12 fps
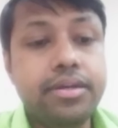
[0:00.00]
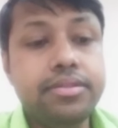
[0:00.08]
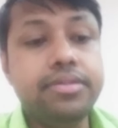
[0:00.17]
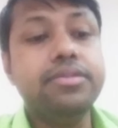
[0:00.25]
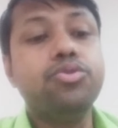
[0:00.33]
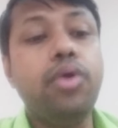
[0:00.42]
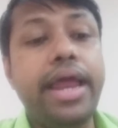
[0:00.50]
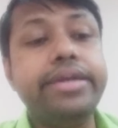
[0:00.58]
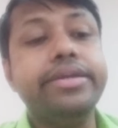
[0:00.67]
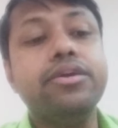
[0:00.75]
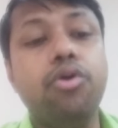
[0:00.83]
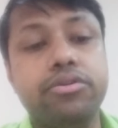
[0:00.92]
This is called
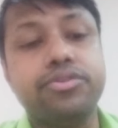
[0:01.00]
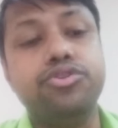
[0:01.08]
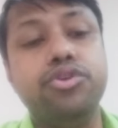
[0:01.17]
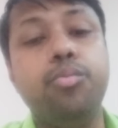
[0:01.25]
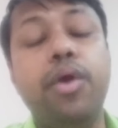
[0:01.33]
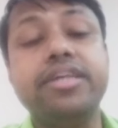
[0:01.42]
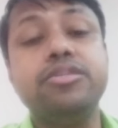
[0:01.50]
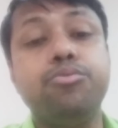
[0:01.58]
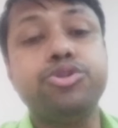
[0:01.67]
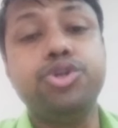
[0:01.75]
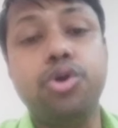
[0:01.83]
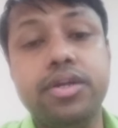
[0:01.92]
anterior cord syndrome. What is
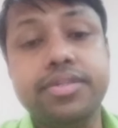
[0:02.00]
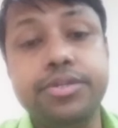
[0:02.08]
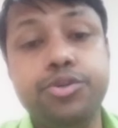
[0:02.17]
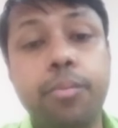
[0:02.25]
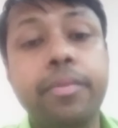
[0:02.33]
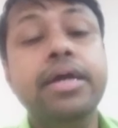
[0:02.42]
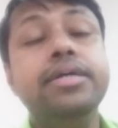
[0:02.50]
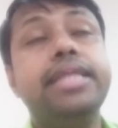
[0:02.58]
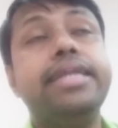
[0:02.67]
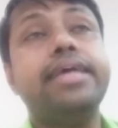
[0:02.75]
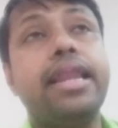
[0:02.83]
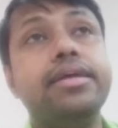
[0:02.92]
posterior cord syndrome? There
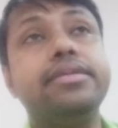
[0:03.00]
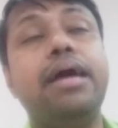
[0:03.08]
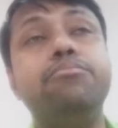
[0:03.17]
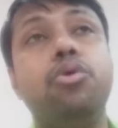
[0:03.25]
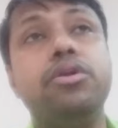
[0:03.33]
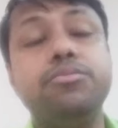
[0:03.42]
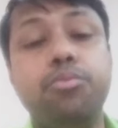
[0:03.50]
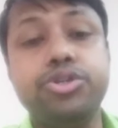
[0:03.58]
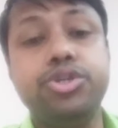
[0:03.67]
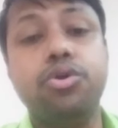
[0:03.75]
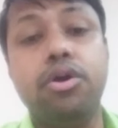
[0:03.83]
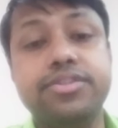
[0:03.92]
is another term known as
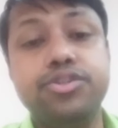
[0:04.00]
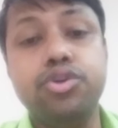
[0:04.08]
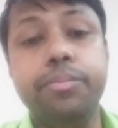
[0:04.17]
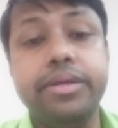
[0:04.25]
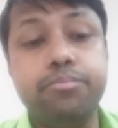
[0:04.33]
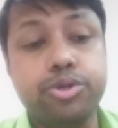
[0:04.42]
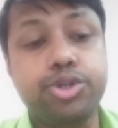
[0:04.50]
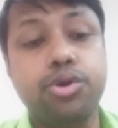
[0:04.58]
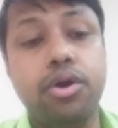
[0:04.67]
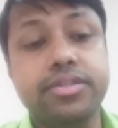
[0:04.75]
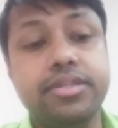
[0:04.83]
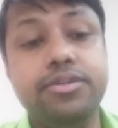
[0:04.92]
posterior cord syndrome. In posterior
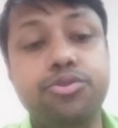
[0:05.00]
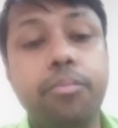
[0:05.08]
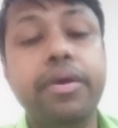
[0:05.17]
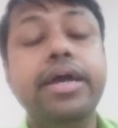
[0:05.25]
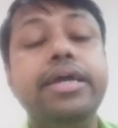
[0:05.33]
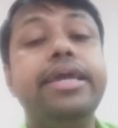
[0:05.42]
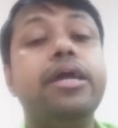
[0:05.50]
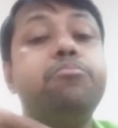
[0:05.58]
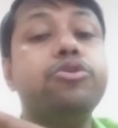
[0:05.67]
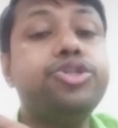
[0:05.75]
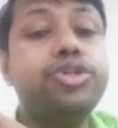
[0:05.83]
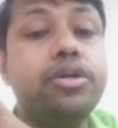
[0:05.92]
cord syndrome, here
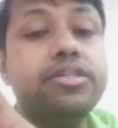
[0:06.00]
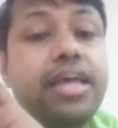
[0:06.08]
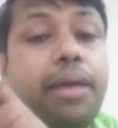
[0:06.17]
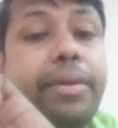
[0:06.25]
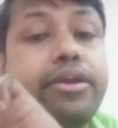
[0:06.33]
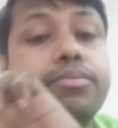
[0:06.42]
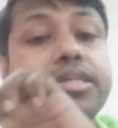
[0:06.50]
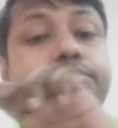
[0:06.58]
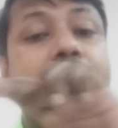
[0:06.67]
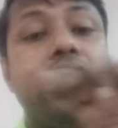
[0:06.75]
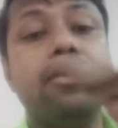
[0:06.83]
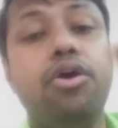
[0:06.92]
posterior segment of the
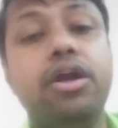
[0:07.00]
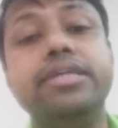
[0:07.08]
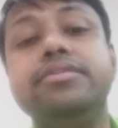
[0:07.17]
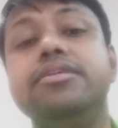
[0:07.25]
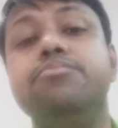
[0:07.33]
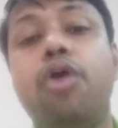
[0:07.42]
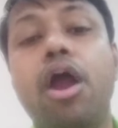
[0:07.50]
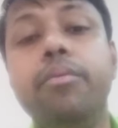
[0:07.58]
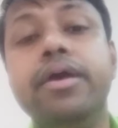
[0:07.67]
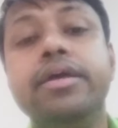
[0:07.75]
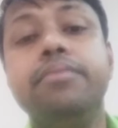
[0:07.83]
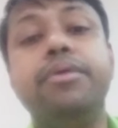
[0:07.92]
spinal cord is involved
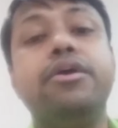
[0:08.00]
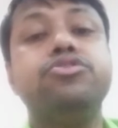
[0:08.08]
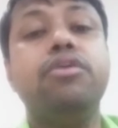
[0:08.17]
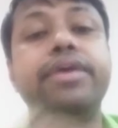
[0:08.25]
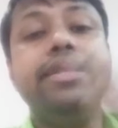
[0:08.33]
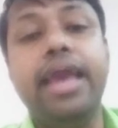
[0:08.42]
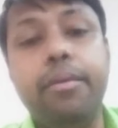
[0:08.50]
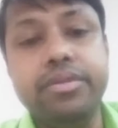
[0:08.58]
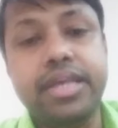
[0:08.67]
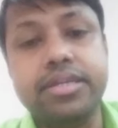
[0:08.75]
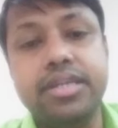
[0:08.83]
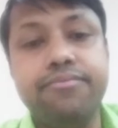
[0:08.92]
because of any
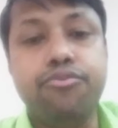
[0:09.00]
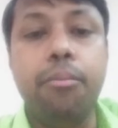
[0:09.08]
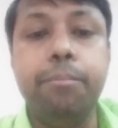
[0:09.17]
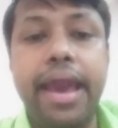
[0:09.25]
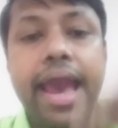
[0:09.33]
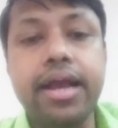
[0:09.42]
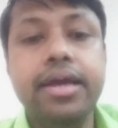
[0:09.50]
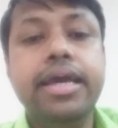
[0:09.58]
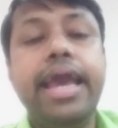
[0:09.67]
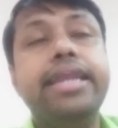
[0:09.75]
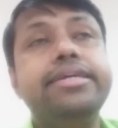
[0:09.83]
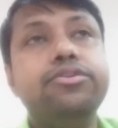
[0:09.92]
hemisection from back,
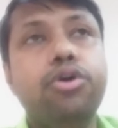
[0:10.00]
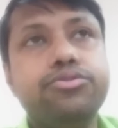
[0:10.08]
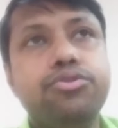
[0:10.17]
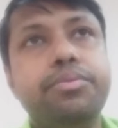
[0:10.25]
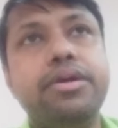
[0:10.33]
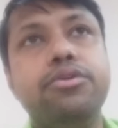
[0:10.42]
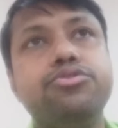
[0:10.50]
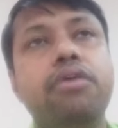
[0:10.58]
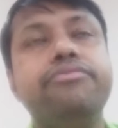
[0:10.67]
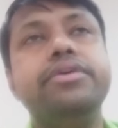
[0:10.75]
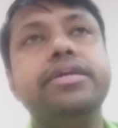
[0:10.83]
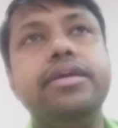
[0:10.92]
and it is also because
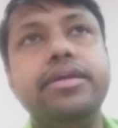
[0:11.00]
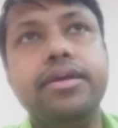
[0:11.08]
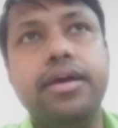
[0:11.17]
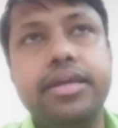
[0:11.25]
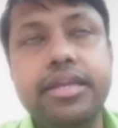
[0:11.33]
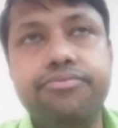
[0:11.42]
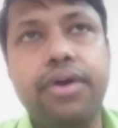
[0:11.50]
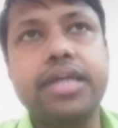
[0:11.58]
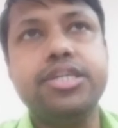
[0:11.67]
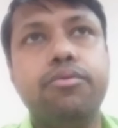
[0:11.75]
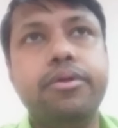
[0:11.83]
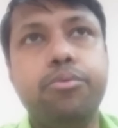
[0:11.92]
of
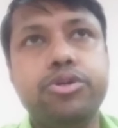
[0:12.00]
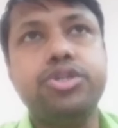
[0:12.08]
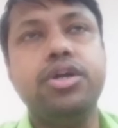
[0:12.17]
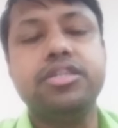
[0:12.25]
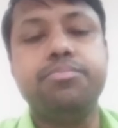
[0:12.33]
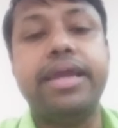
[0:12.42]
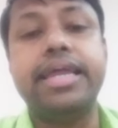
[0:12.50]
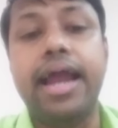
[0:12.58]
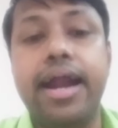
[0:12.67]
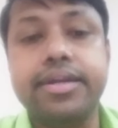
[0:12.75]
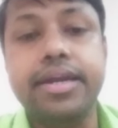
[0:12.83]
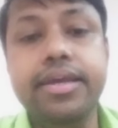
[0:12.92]
infarction of the posterior spinal
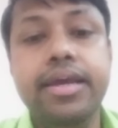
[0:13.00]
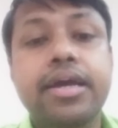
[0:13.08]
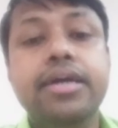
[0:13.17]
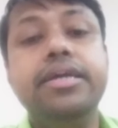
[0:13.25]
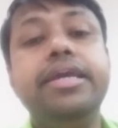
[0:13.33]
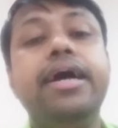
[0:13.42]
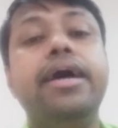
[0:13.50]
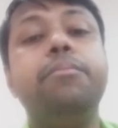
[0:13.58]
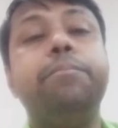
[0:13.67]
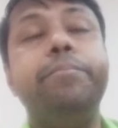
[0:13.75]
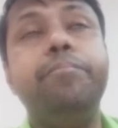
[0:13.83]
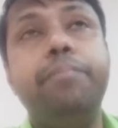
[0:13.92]
artery. Here
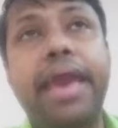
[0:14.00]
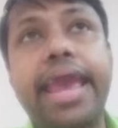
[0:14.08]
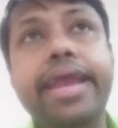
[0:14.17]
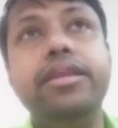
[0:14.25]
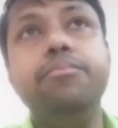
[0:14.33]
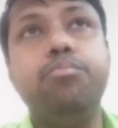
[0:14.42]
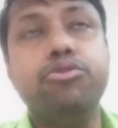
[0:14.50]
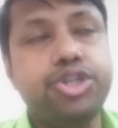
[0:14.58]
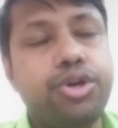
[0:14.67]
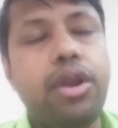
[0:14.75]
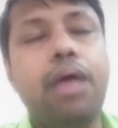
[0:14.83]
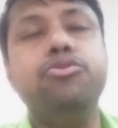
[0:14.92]
pain,
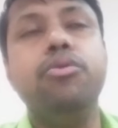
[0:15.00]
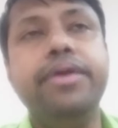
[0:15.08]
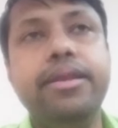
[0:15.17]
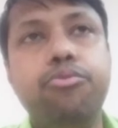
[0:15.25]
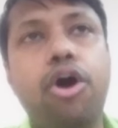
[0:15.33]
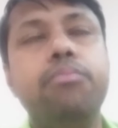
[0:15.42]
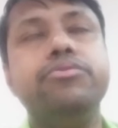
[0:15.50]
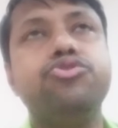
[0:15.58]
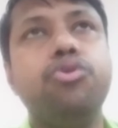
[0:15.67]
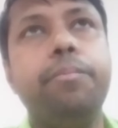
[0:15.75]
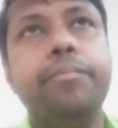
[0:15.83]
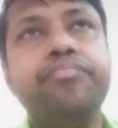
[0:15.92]
posterior column will be involved.
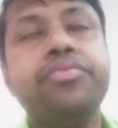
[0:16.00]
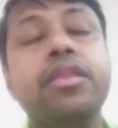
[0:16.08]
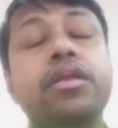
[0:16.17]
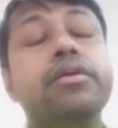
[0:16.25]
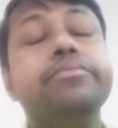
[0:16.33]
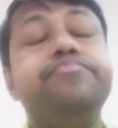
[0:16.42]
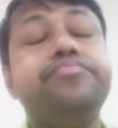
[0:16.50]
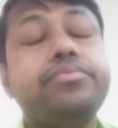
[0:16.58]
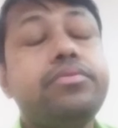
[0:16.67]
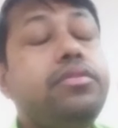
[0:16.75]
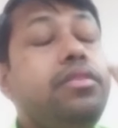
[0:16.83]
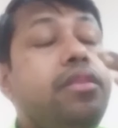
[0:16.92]
So
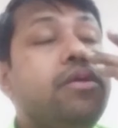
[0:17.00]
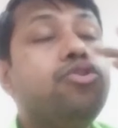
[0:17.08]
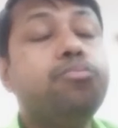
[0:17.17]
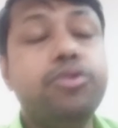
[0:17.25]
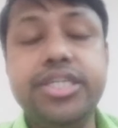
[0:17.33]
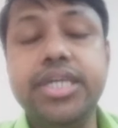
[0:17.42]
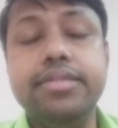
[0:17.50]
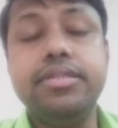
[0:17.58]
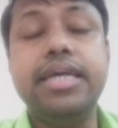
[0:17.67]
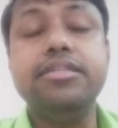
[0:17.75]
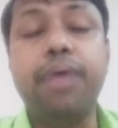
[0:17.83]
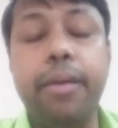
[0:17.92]
position
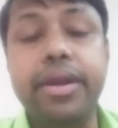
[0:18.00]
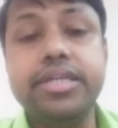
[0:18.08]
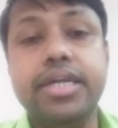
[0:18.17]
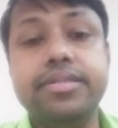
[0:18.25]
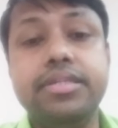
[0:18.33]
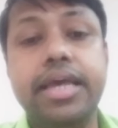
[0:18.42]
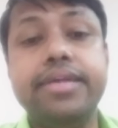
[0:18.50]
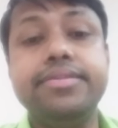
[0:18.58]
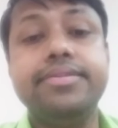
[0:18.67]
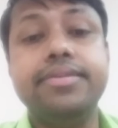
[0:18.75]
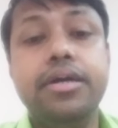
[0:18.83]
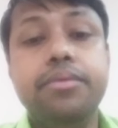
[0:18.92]
sense, vibration
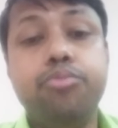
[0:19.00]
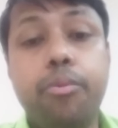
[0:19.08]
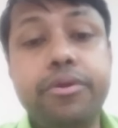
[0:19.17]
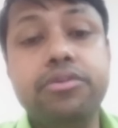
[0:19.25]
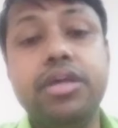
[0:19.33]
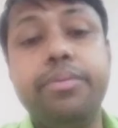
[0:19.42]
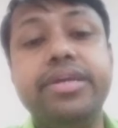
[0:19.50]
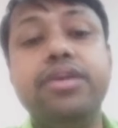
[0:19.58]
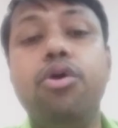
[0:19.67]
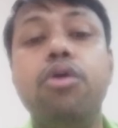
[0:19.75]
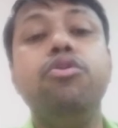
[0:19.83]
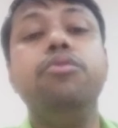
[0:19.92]
sense, proprioception
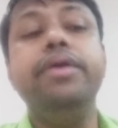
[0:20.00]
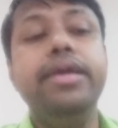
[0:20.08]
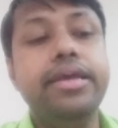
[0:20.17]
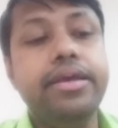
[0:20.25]
all will be